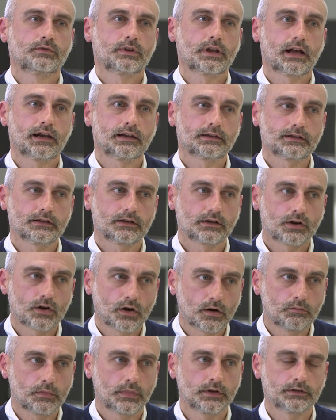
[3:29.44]
reality in
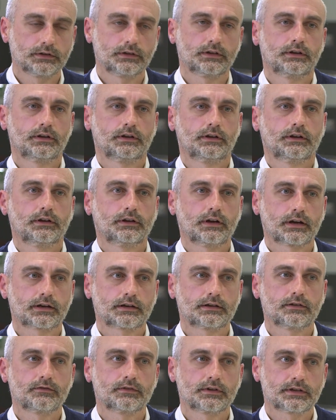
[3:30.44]
common
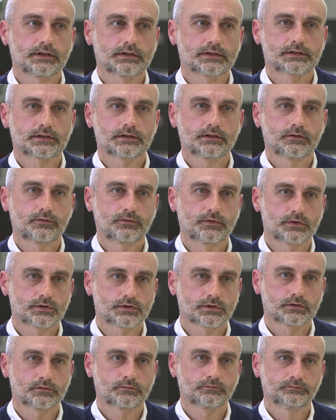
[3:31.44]
activities in the
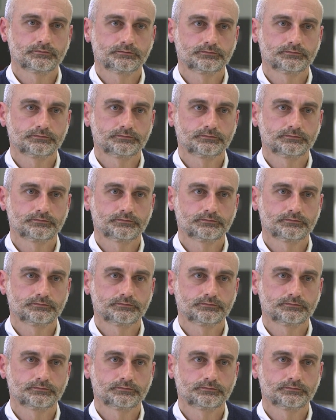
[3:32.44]
future.